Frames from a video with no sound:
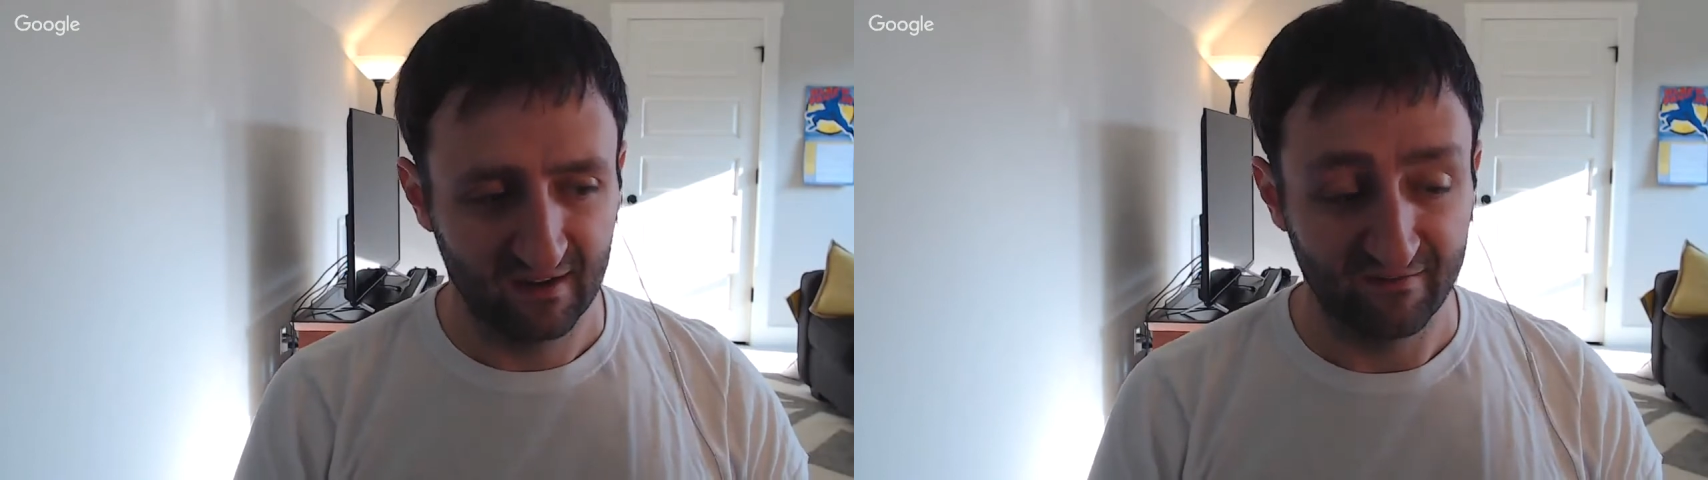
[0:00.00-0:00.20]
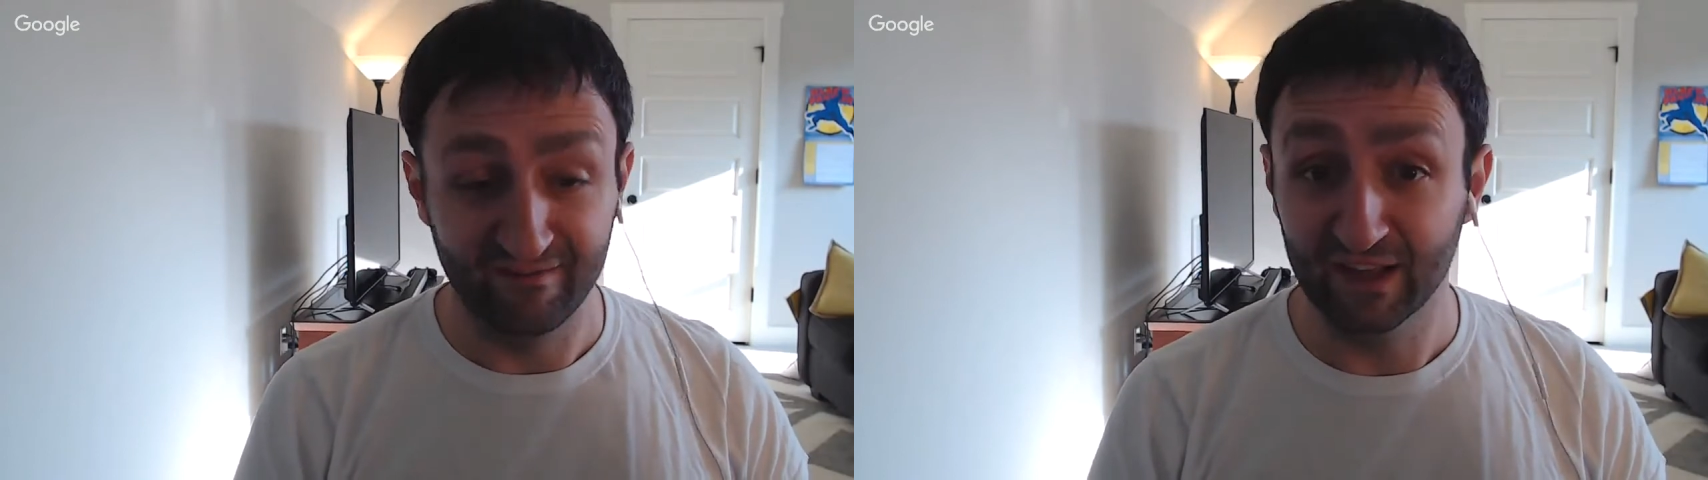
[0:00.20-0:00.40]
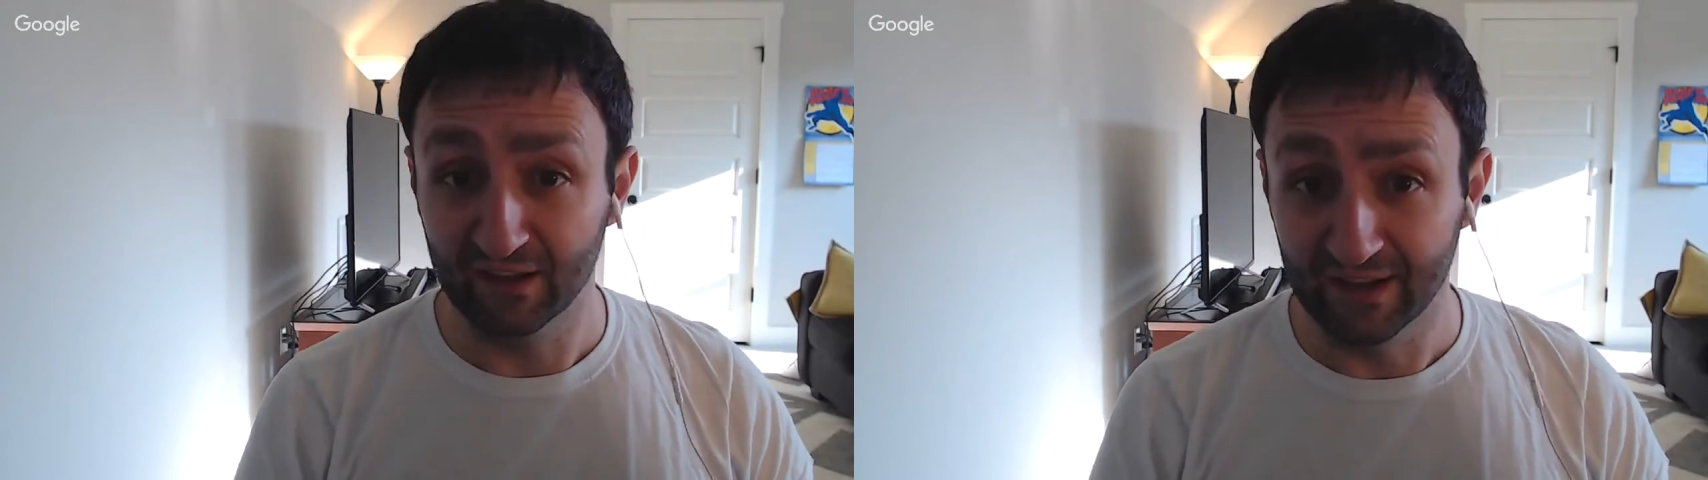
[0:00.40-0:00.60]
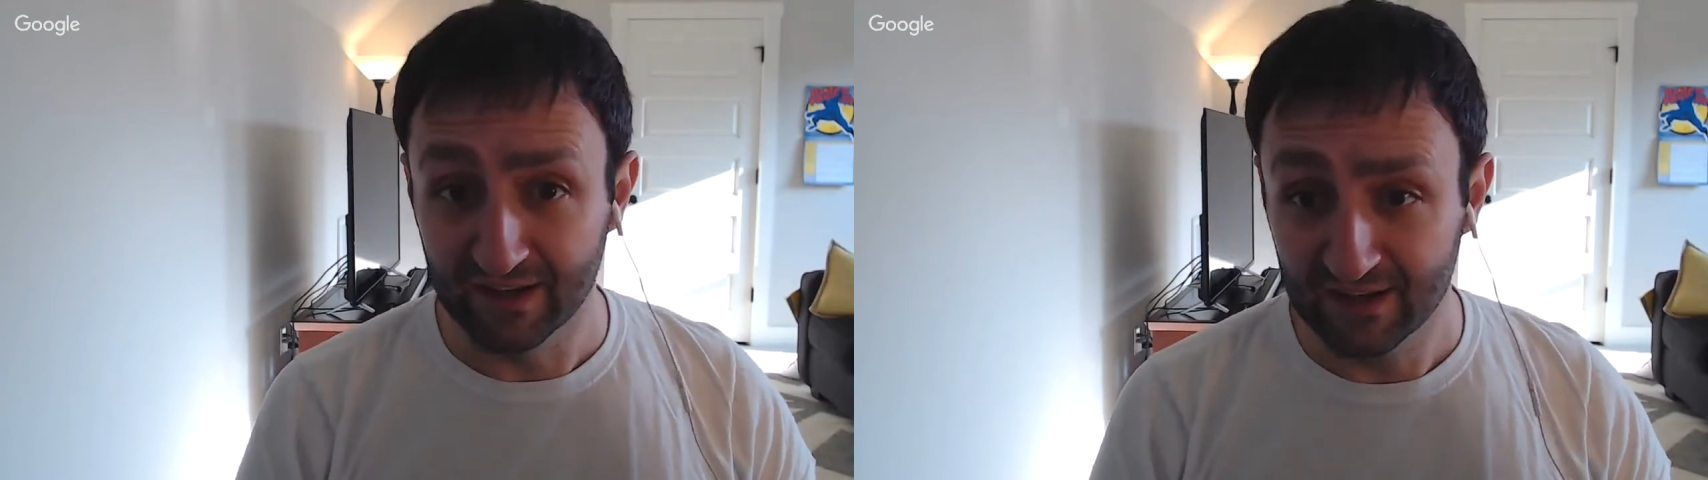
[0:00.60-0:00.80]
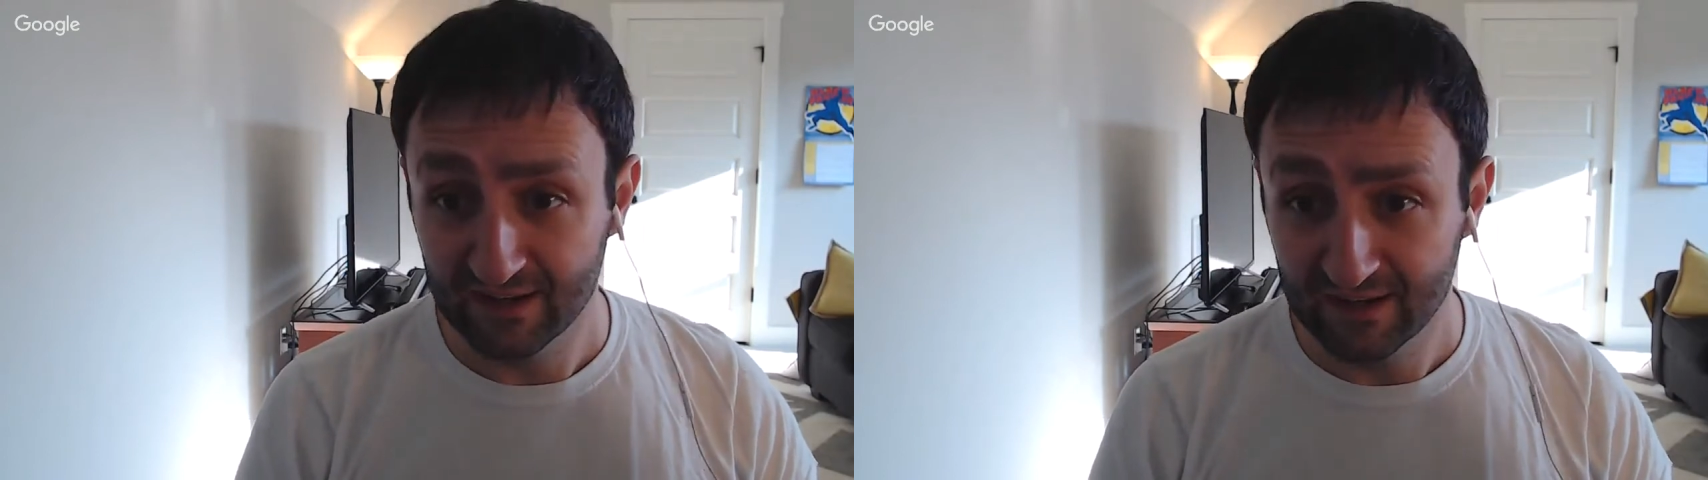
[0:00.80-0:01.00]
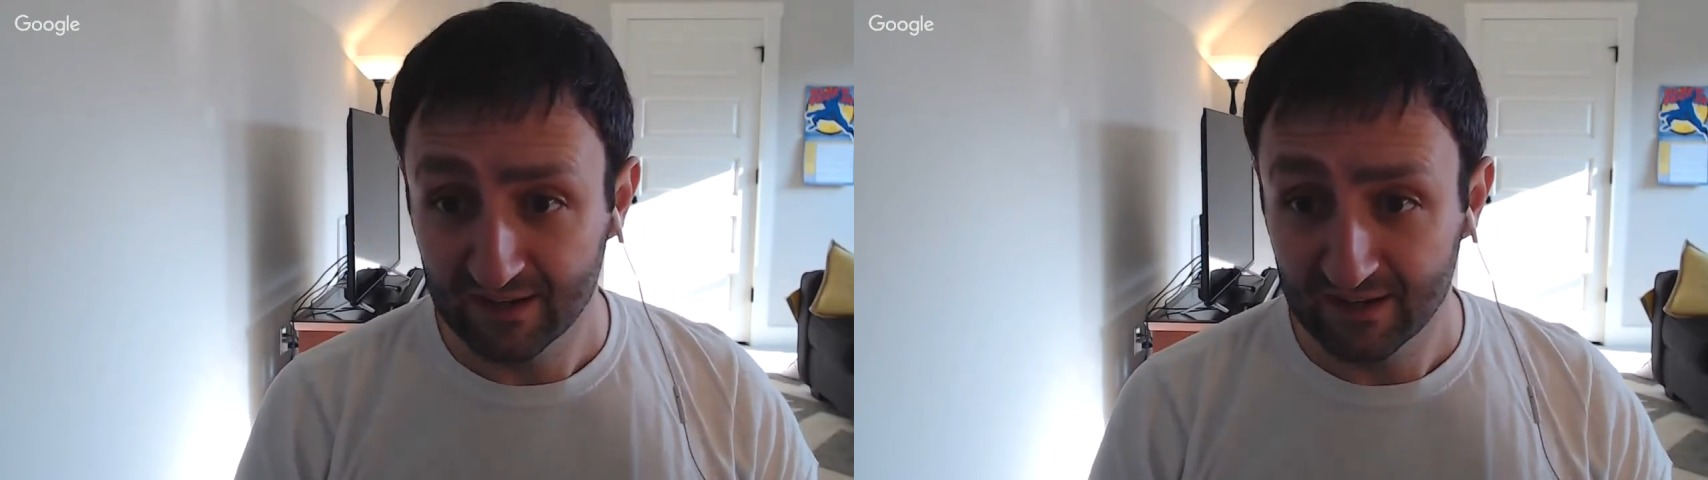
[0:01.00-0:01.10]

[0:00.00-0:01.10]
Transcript: villain